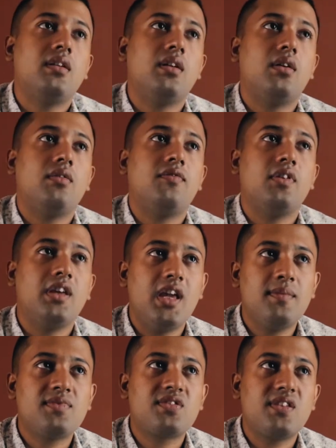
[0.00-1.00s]
Now for
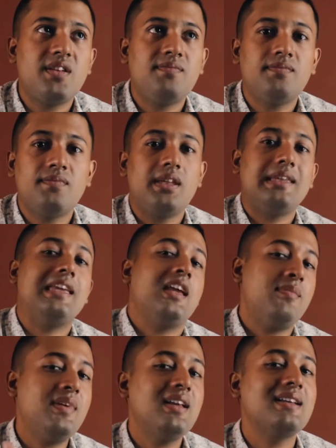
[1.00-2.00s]

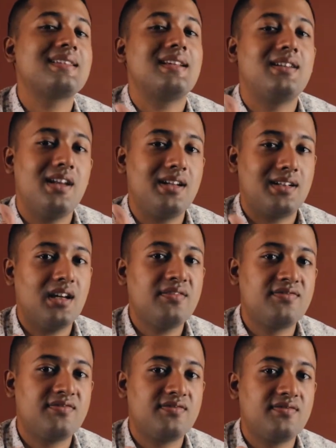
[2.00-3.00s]
gaming is already
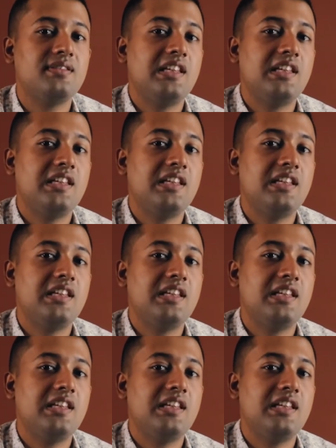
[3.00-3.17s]
tough.